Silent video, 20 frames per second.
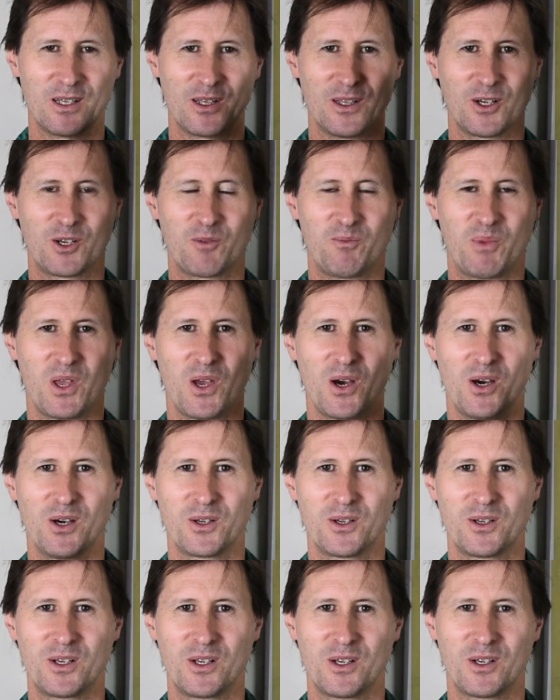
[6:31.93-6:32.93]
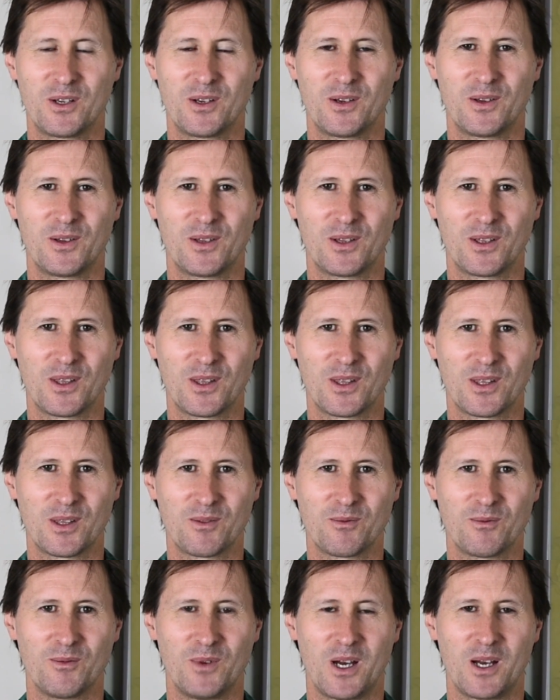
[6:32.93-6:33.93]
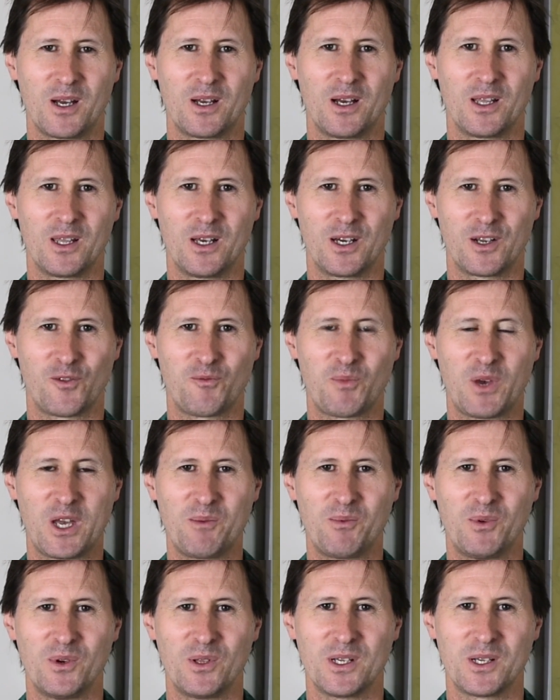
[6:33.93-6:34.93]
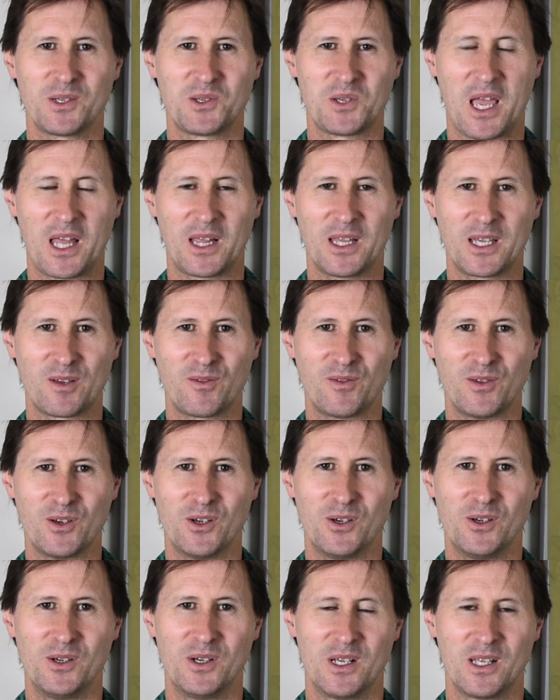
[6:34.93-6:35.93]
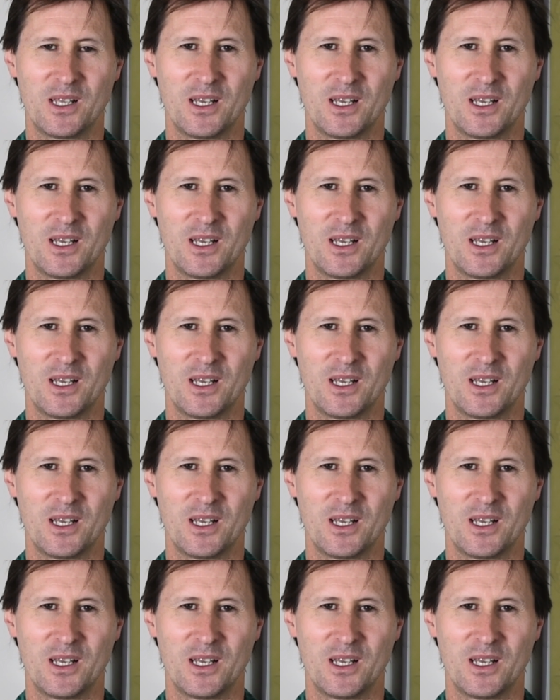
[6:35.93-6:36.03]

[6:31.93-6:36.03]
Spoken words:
look beyond what a lot of people are settling for,